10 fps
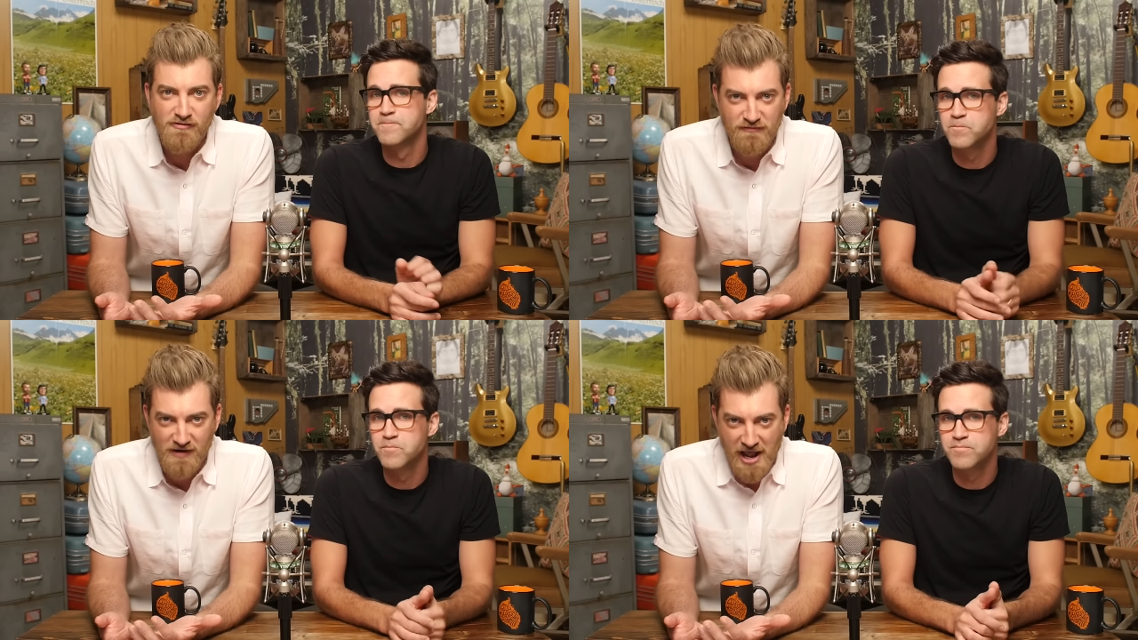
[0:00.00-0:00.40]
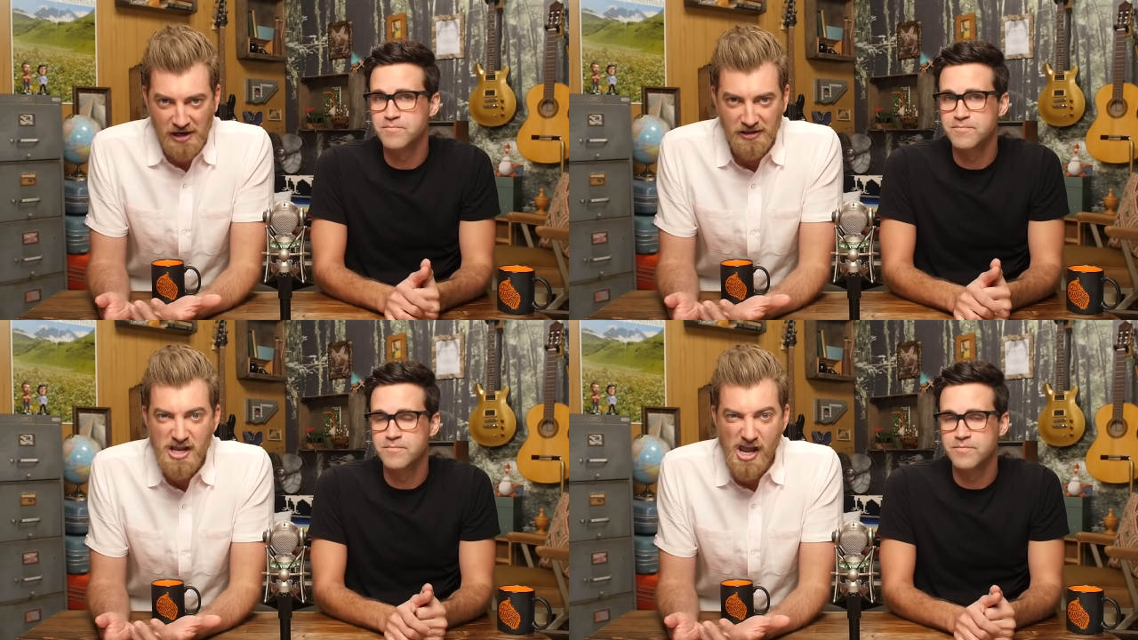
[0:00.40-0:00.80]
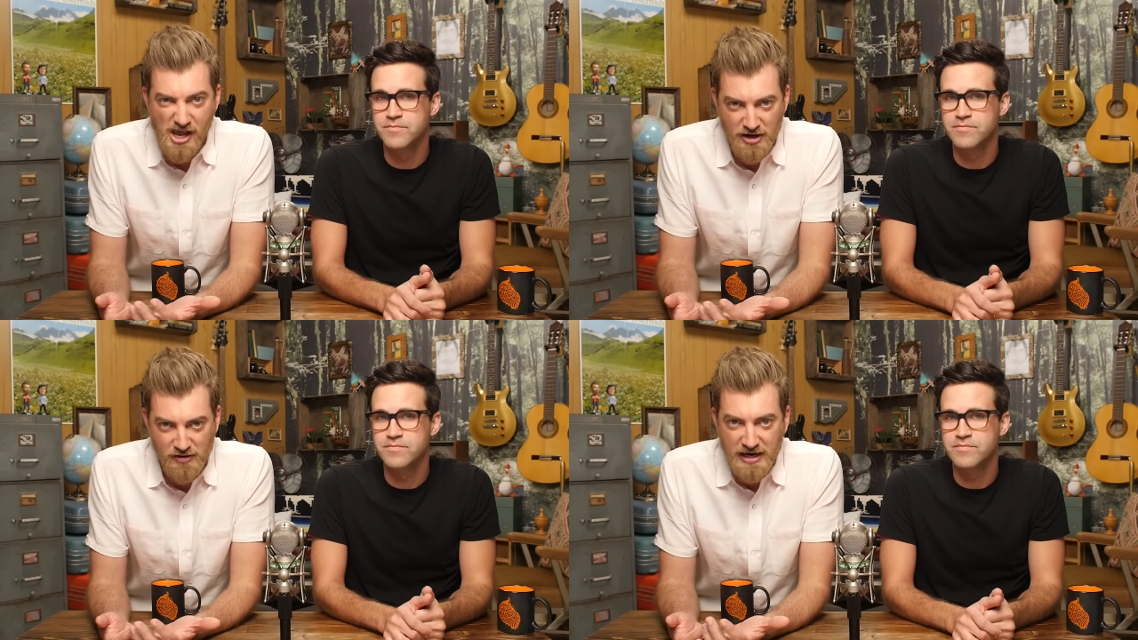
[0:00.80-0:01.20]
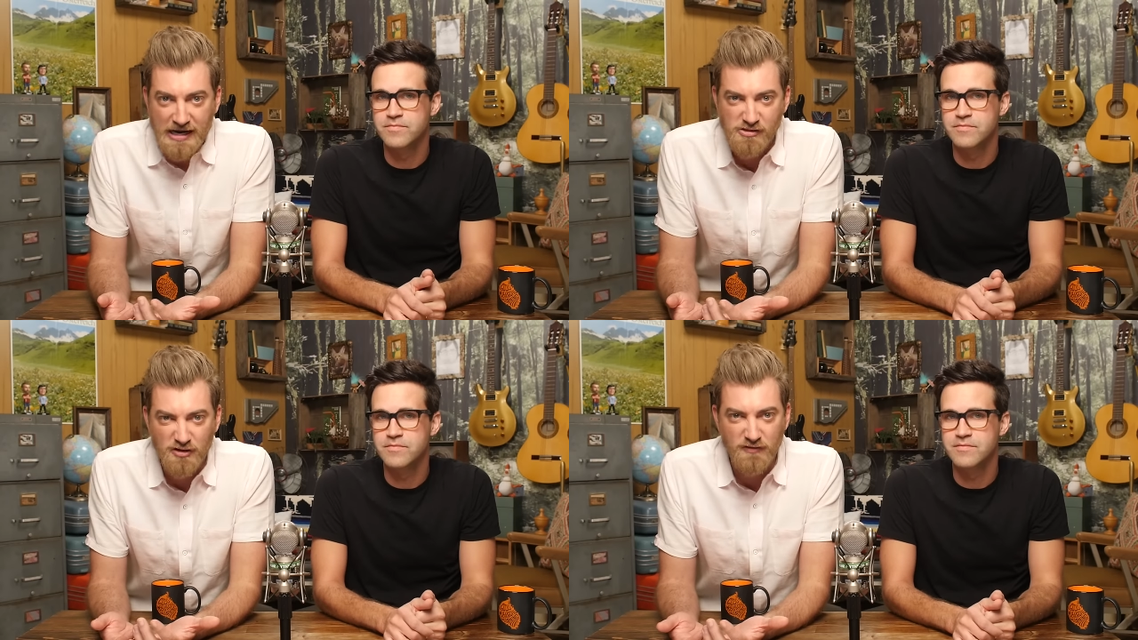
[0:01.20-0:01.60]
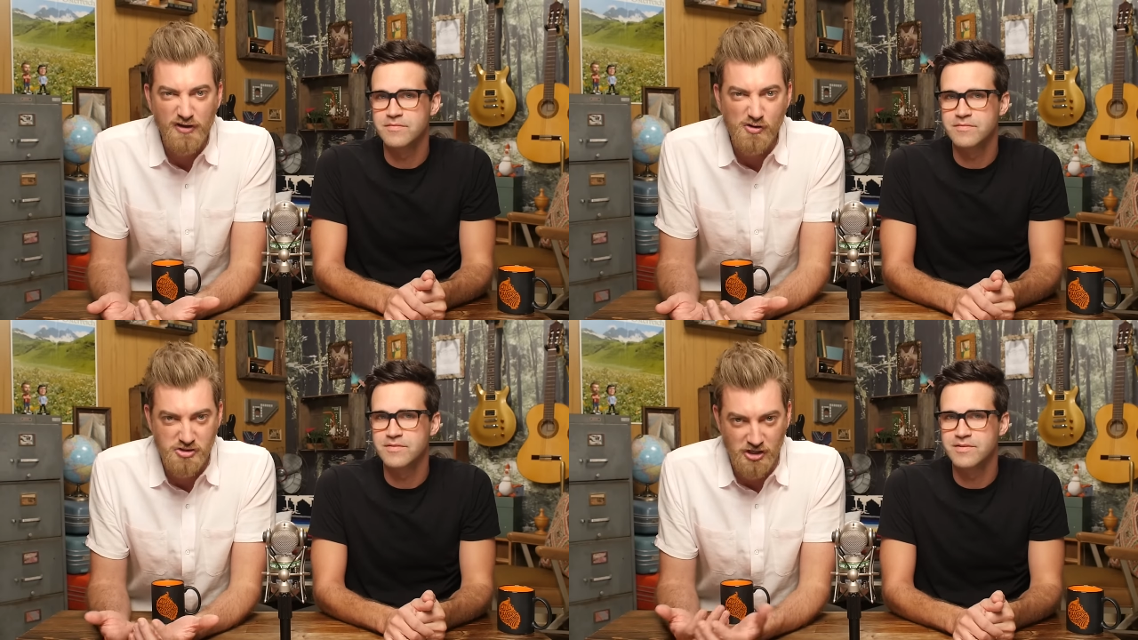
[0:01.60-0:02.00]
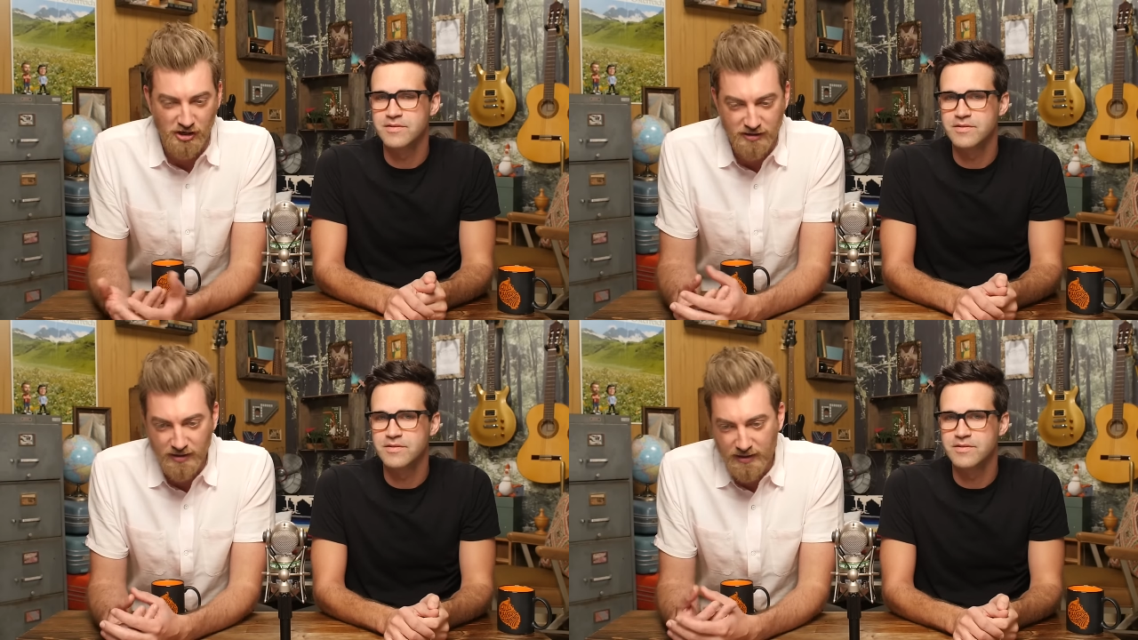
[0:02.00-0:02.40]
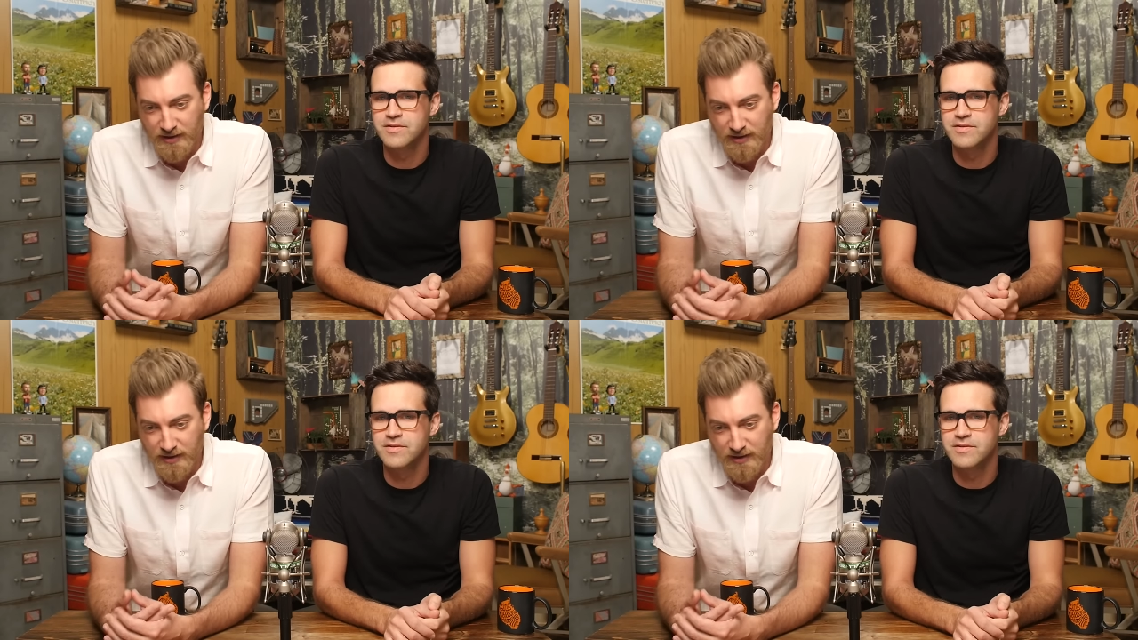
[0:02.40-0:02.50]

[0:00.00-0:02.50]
Speaker 1: finally entering the future.